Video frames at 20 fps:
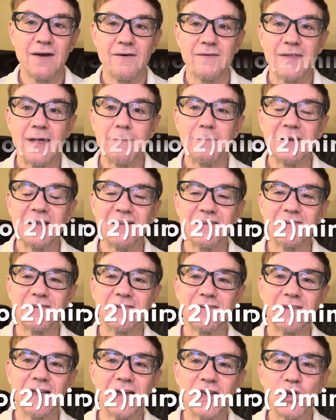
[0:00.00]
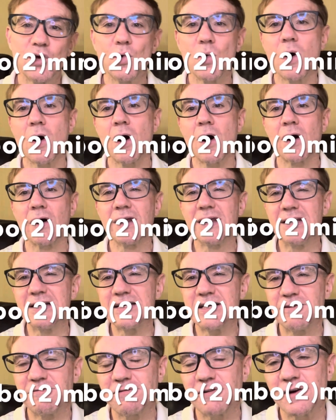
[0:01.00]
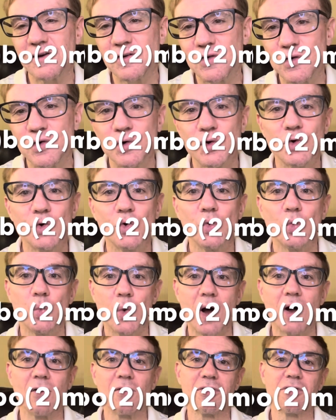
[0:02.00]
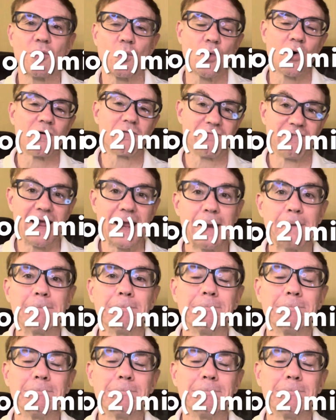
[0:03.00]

That means that you are indifferent to wealth or fame.